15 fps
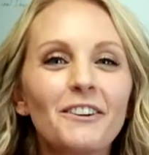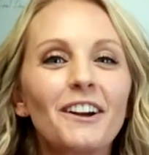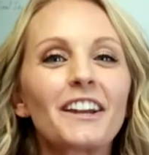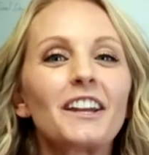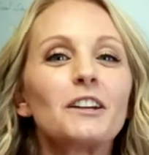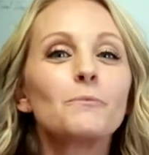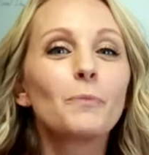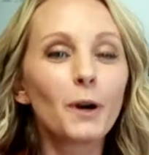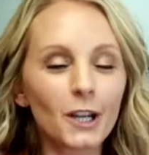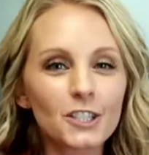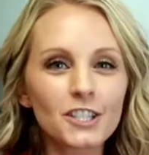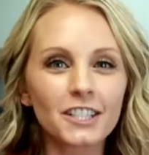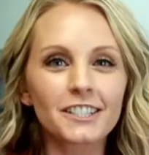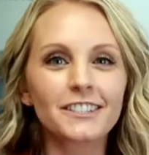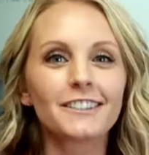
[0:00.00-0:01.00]
are getting
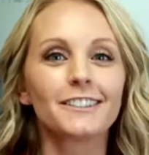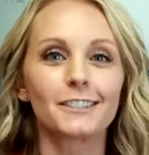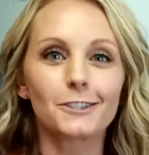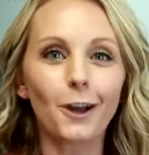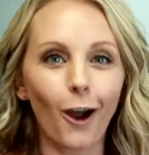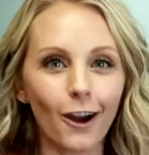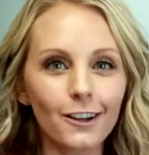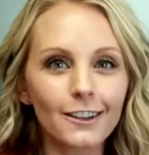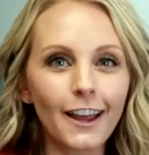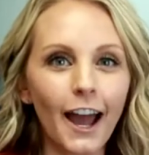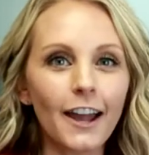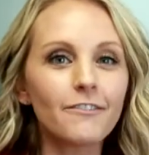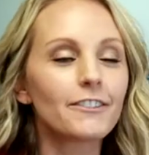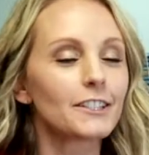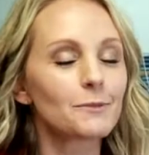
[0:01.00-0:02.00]
pushed into this cart
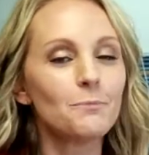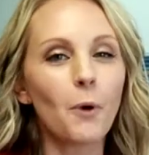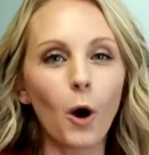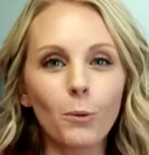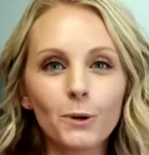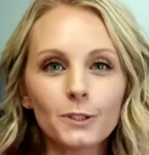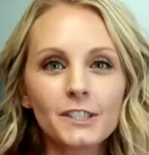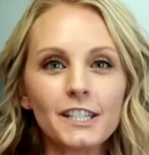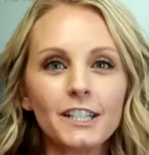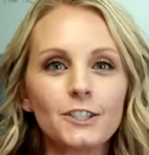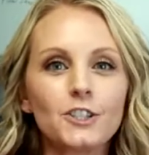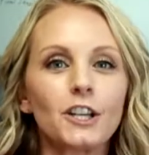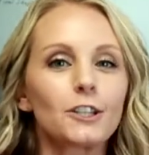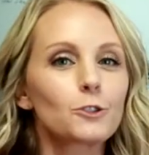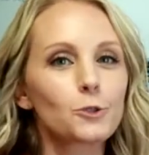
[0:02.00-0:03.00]
life, this mobile
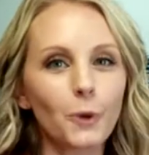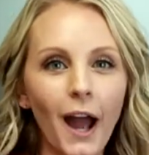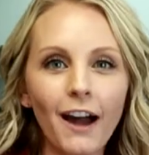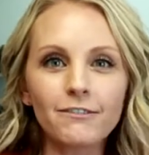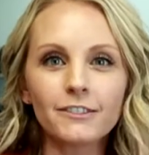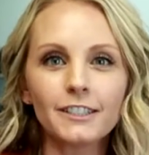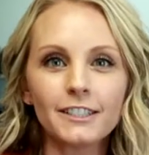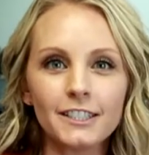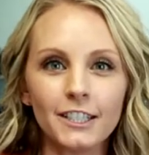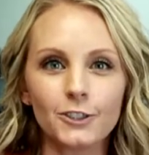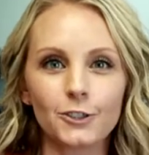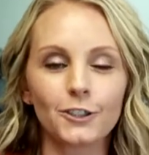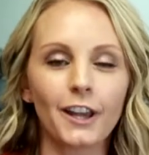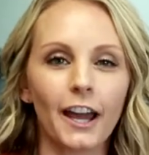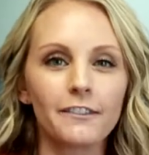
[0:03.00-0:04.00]
teaching, traveling
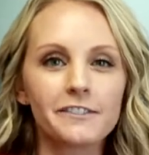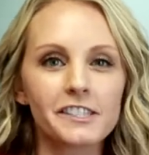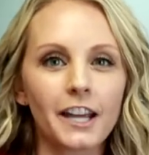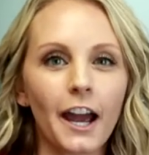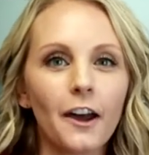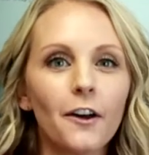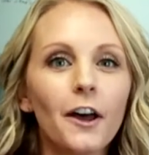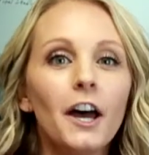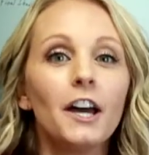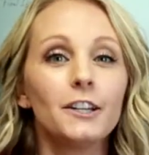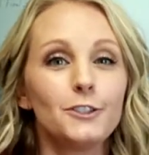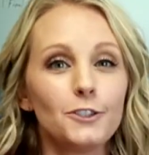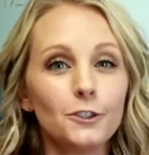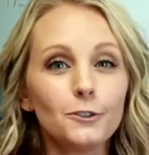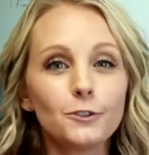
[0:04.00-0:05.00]
teacher lifestyle
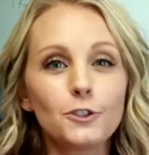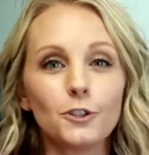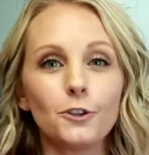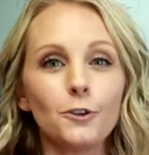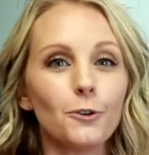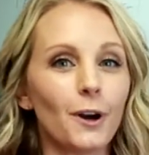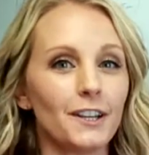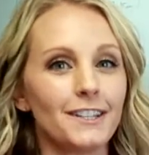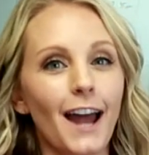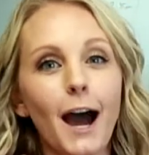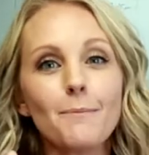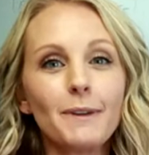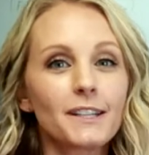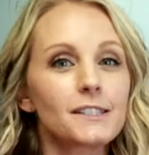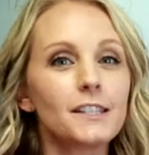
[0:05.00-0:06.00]
due to
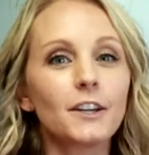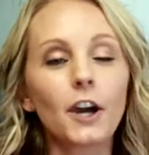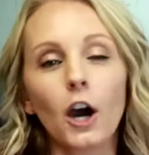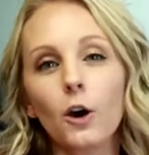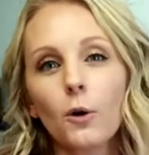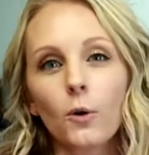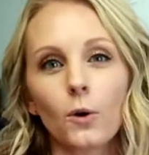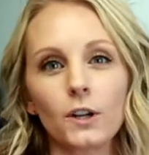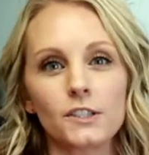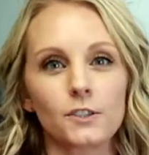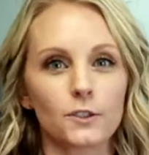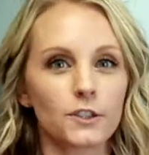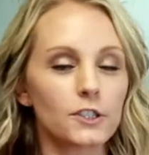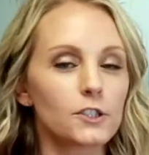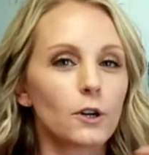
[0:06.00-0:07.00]
not mixing cohorts
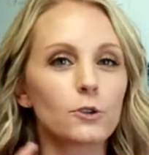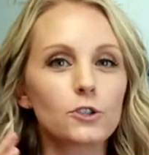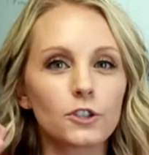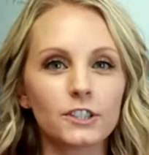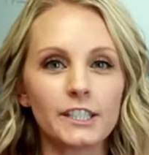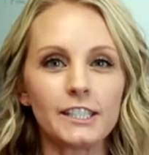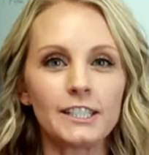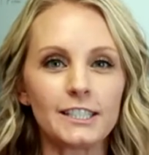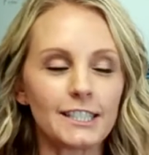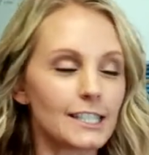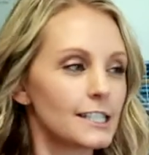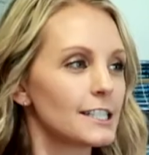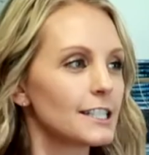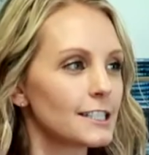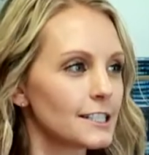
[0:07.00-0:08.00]
or the socially
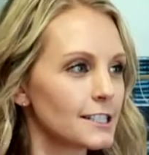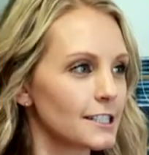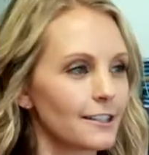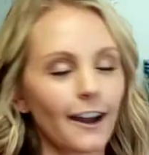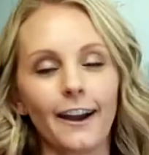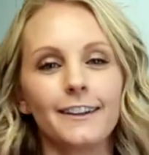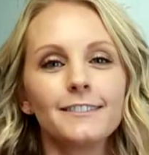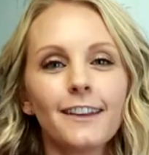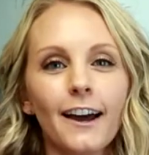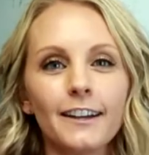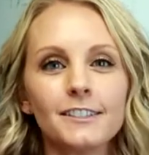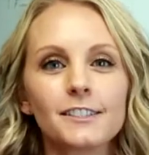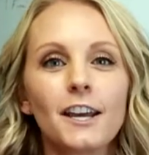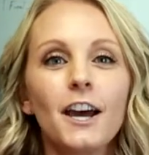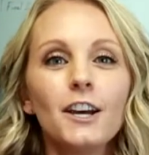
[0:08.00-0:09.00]
distanced
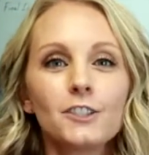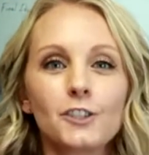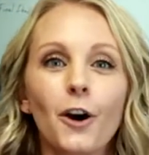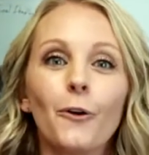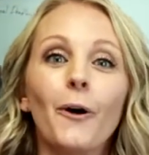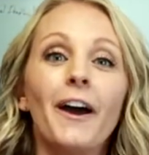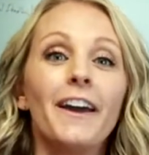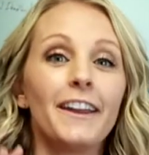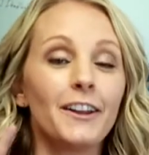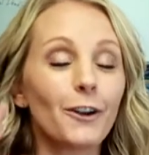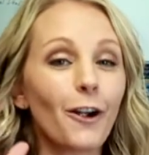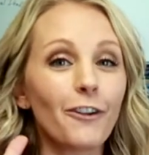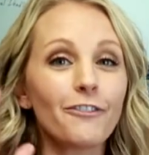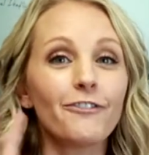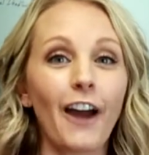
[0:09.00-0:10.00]
guidelines. So here
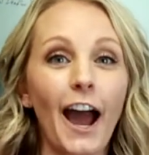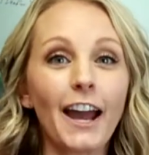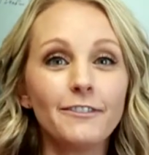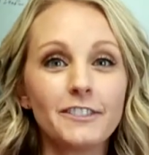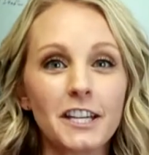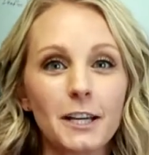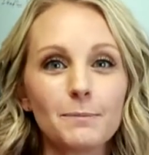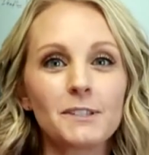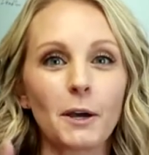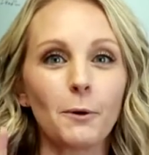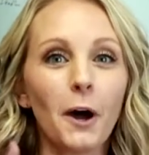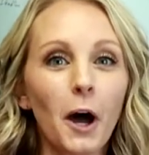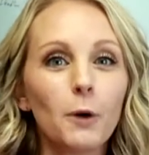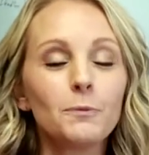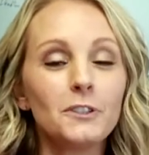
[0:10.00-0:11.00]
are five tips that
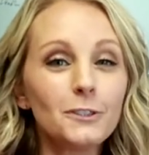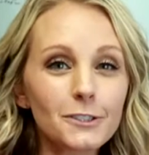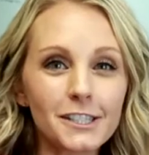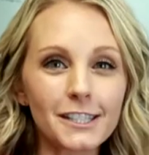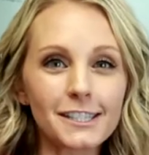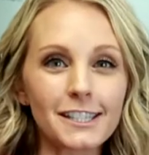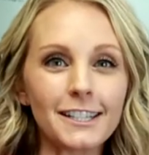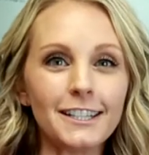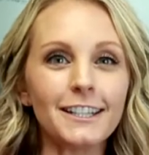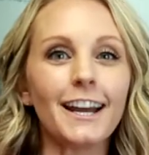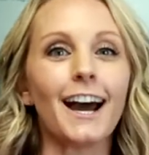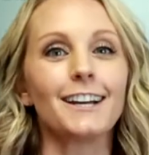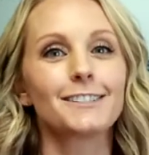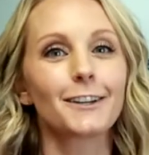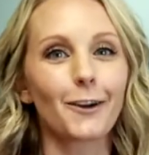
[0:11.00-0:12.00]
will help you succeed
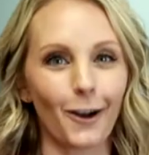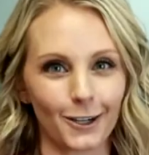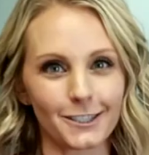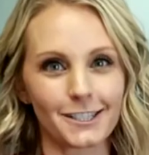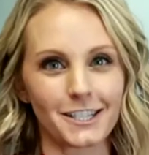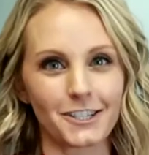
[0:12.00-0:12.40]
as a cart